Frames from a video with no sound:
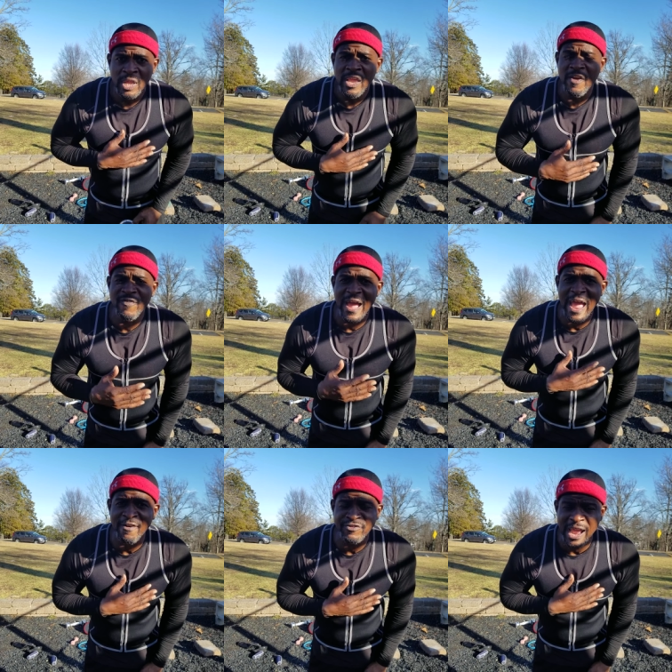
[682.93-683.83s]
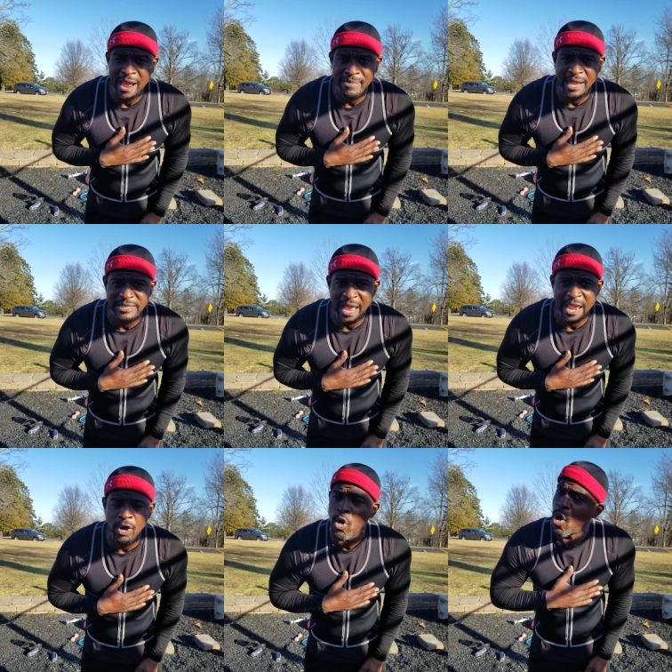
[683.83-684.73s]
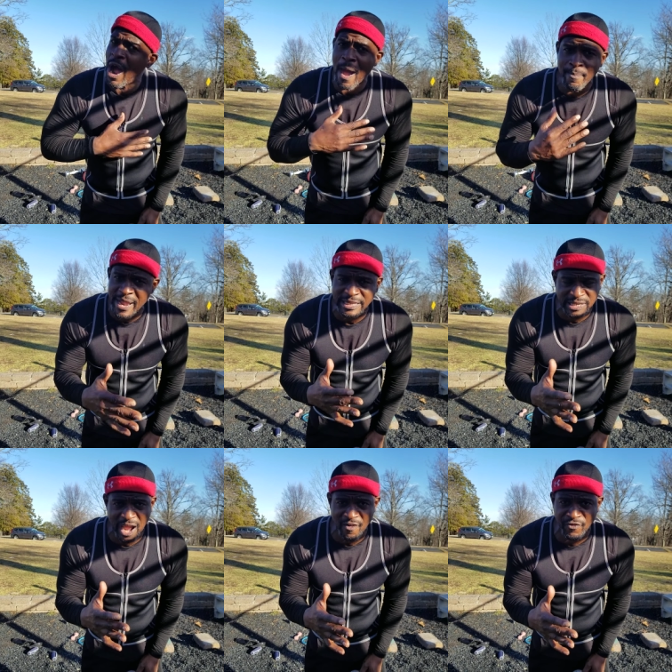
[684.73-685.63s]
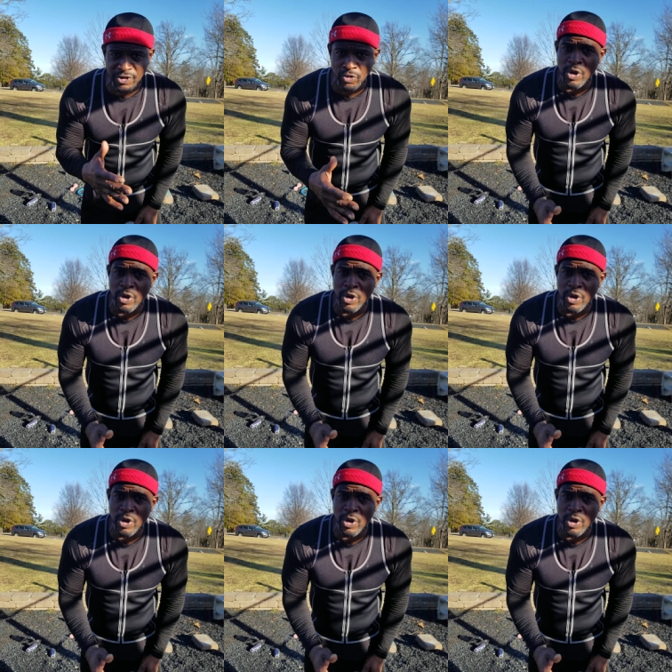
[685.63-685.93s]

if I have time that day, or I'll make time for you,